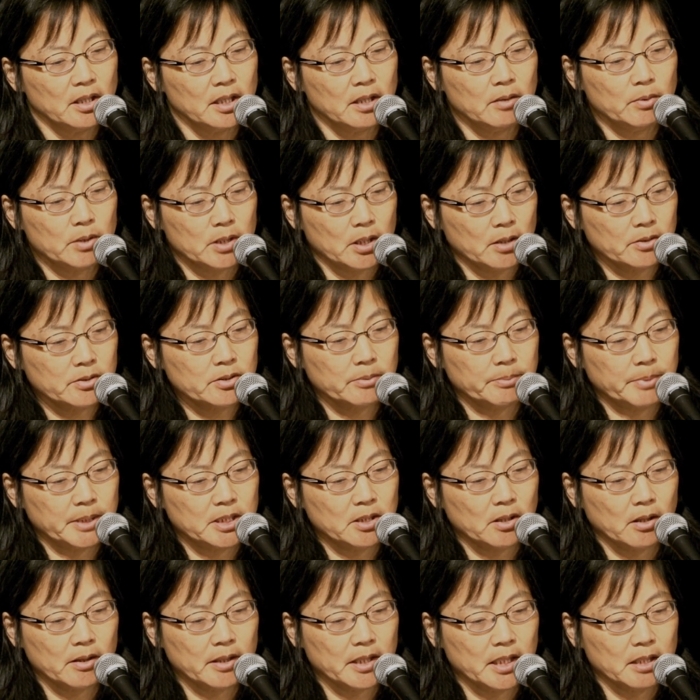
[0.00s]
He would also be
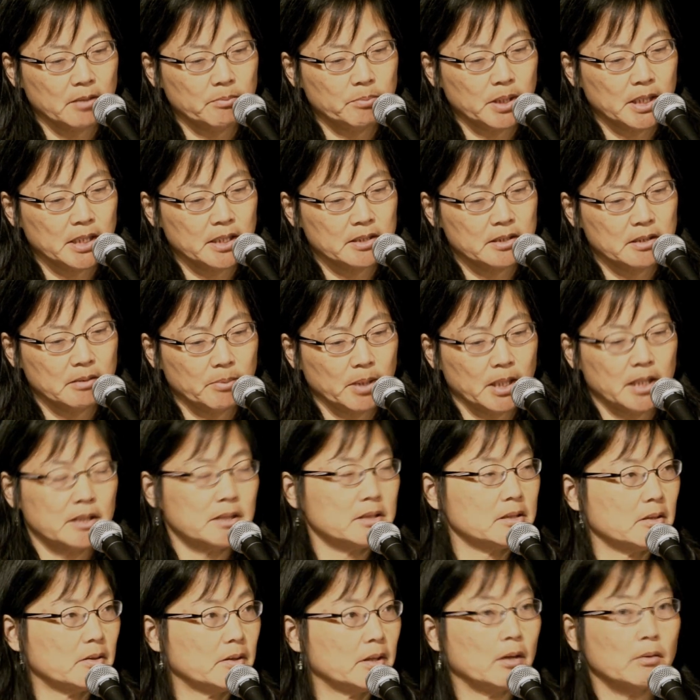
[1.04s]
targeted because the
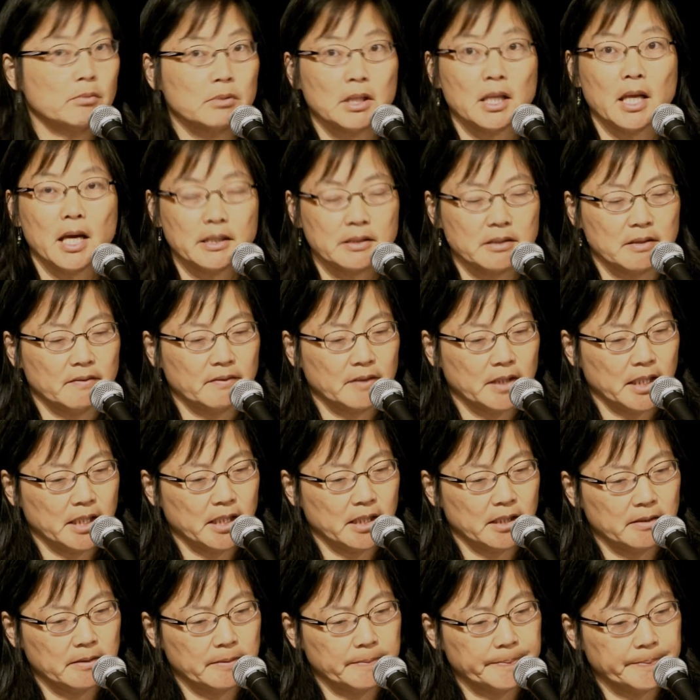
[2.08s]
monastery owned lots of
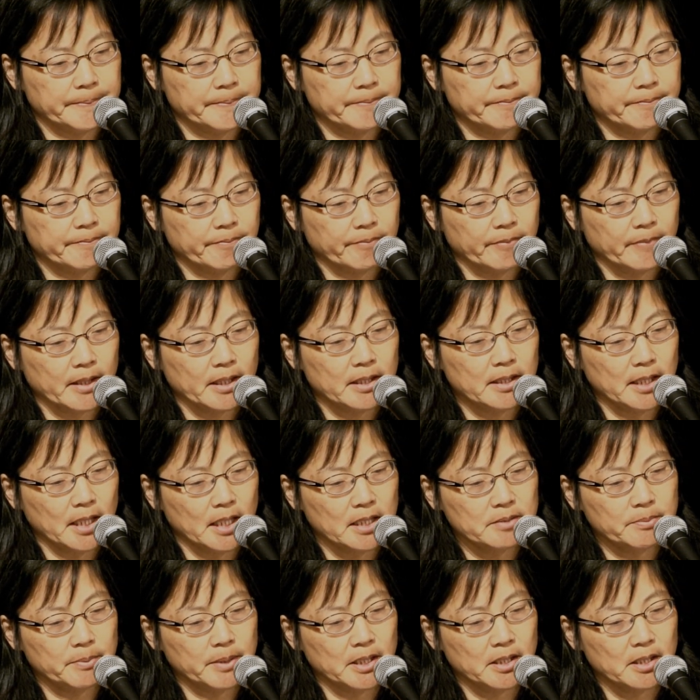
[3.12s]
land. He
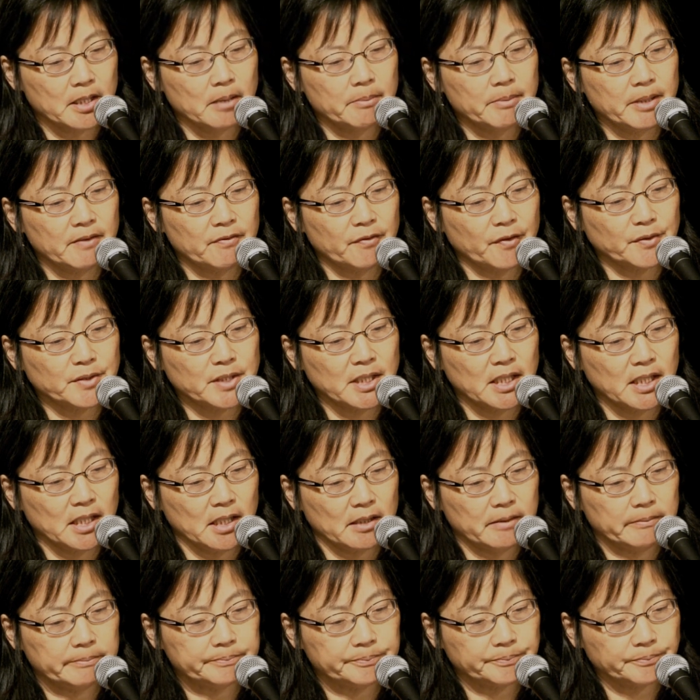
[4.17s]
asked me to come in for
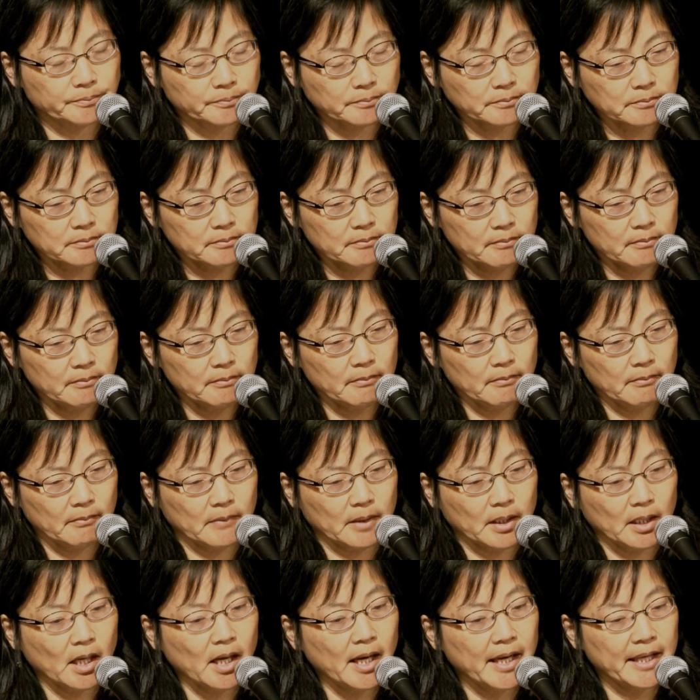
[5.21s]
tea.
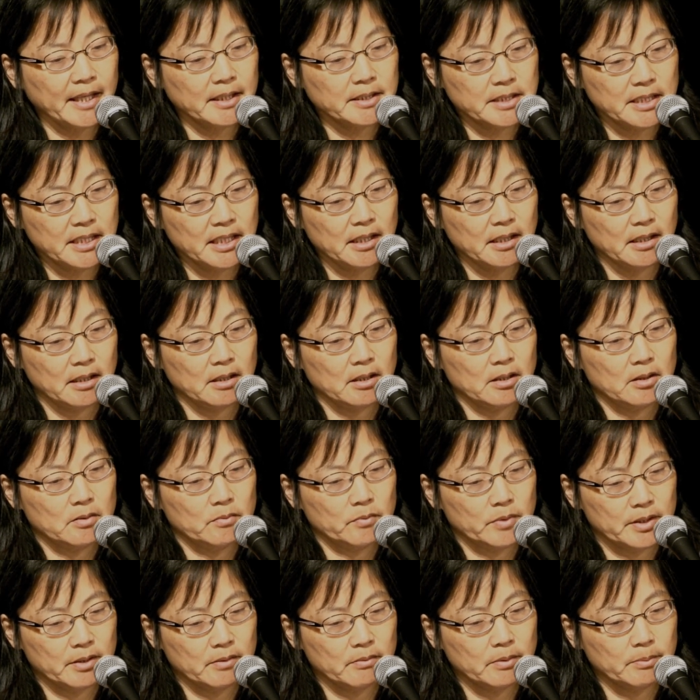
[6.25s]
I had tea
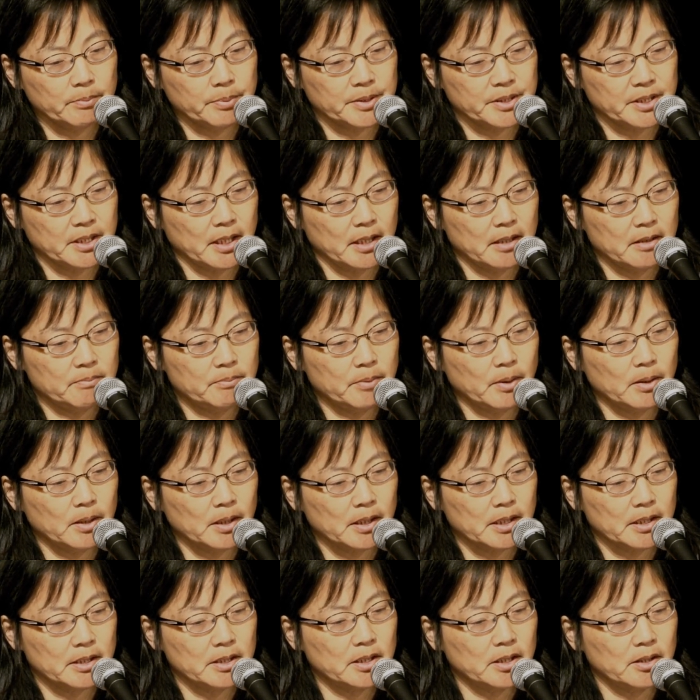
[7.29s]
with the Rinpoche, Bola
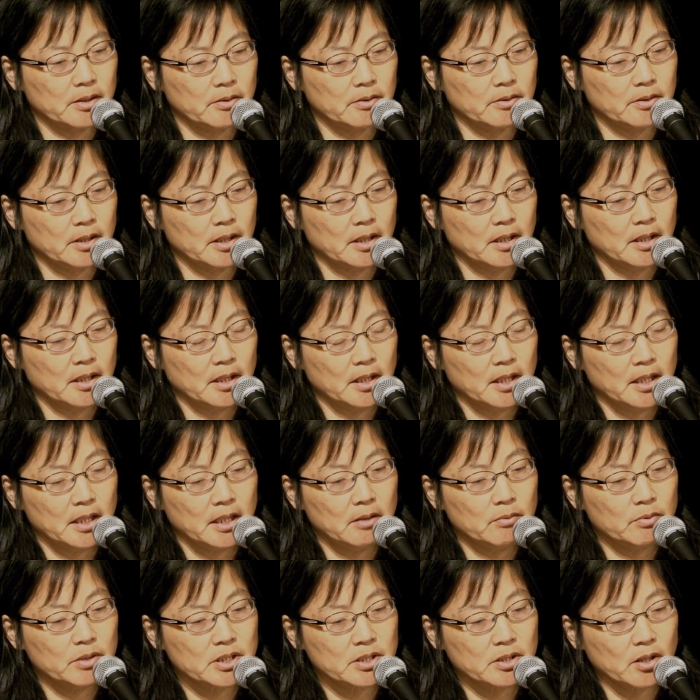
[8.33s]
continued.
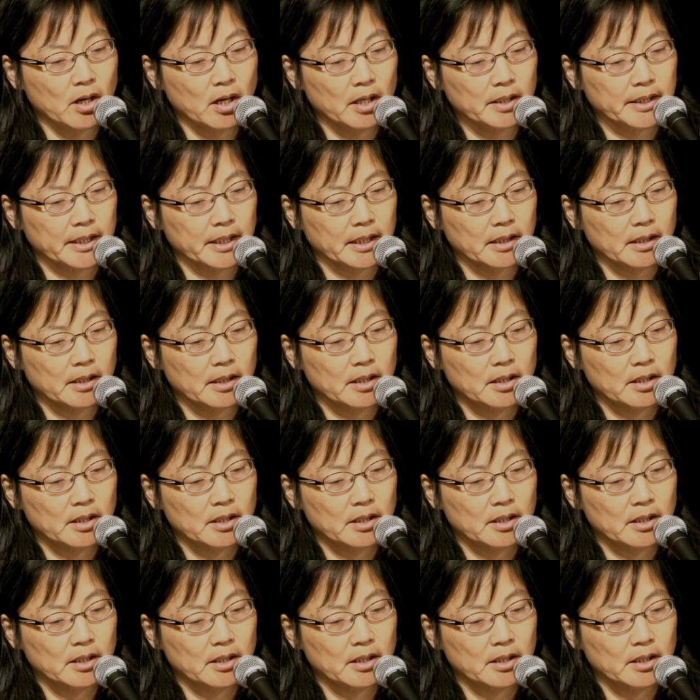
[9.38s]
He was talking.